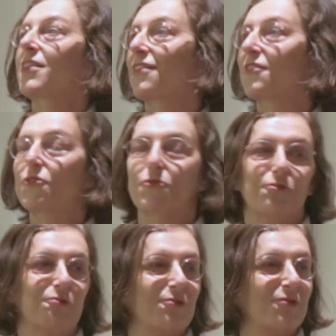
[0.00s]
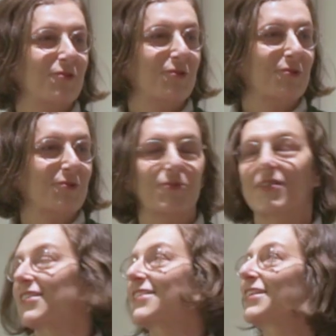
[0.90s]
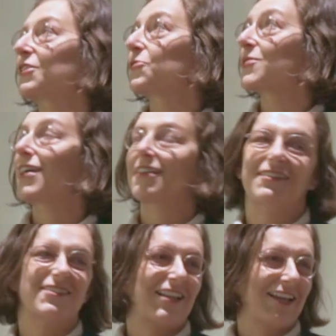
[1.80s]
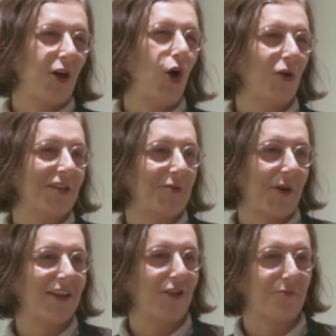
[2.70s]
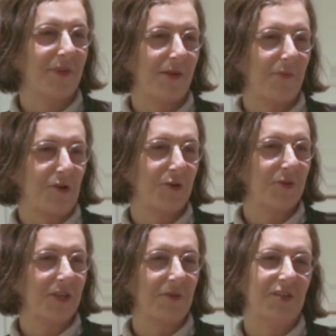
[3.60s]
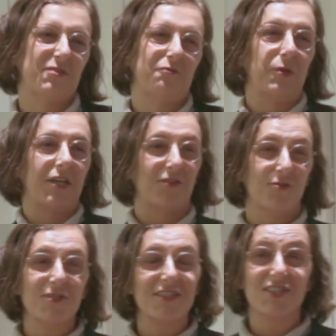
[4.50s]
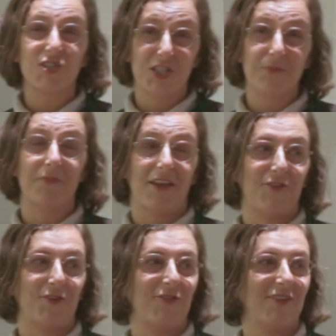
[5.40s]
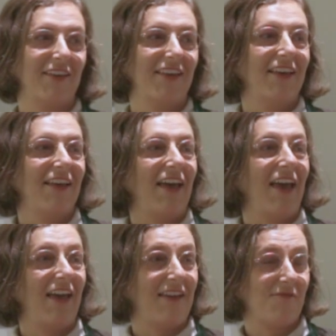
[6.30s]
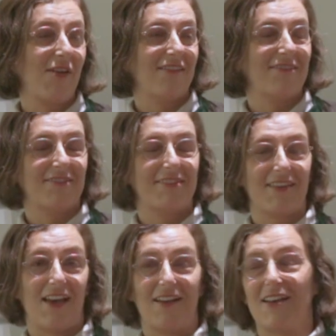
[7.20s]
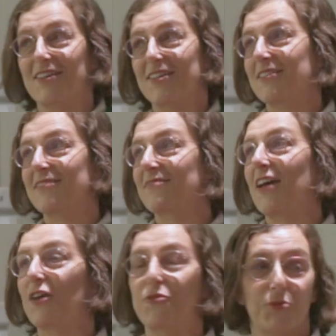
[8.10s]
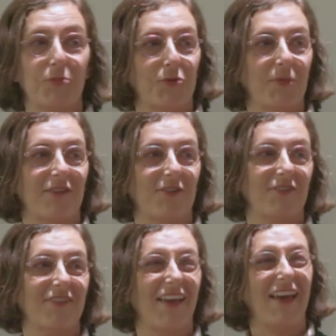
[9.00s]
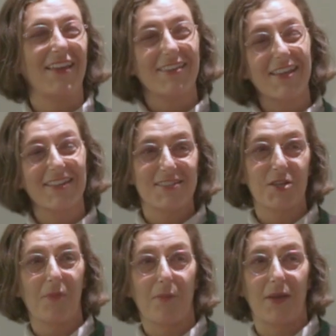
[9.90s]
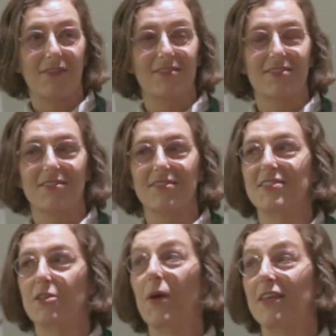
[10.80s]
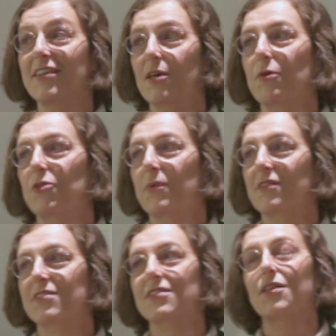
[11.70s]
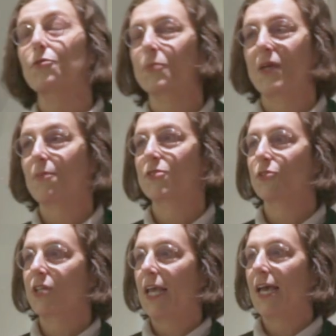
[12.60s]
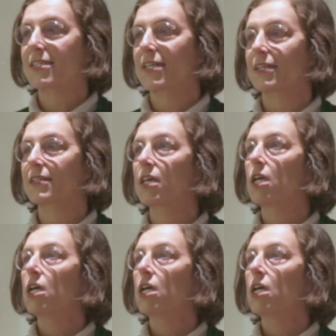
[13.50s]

not too silly to say that it's like a holy grail of metabarcoding, because if we can use this cheap method and high throughput method and get some abundances, some idea about abundances, that would be absolutely excellent.